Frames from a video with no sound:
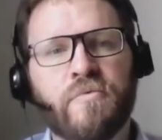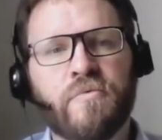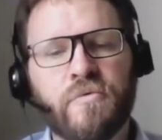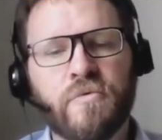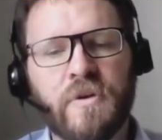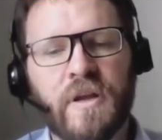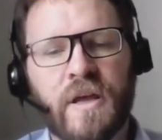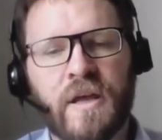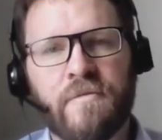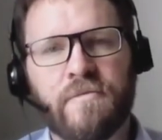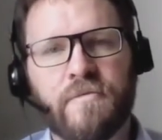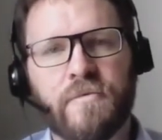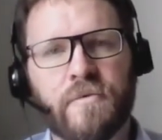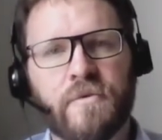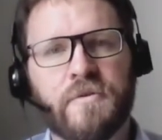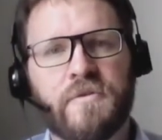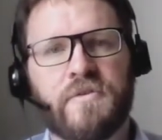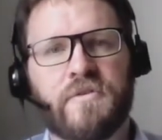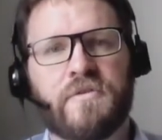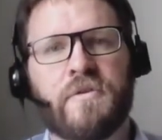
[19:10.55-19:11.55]
pool
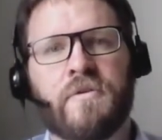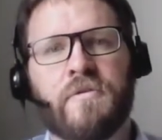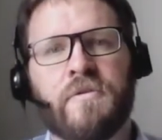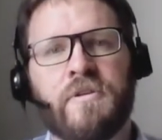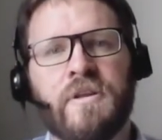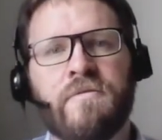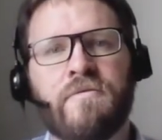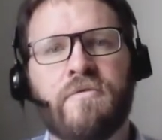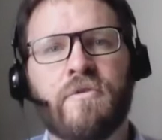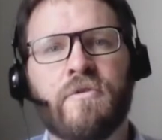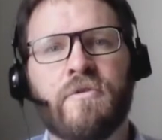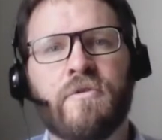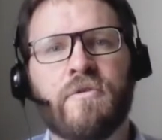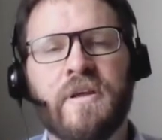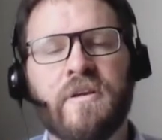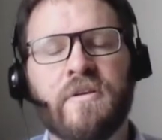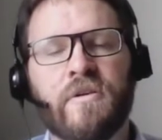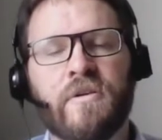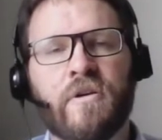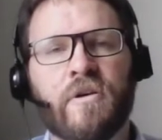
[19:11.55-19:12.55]
efforts,
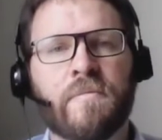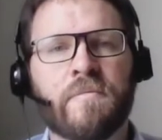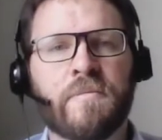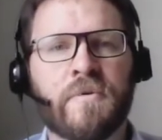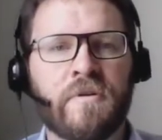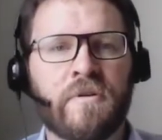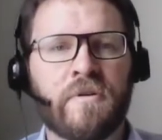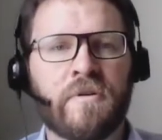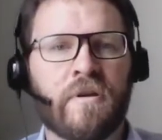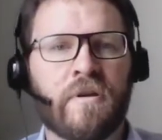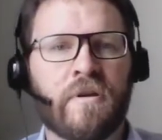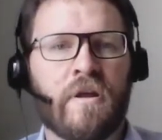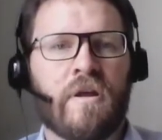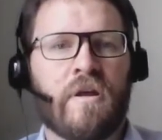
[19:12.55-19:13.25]
developing common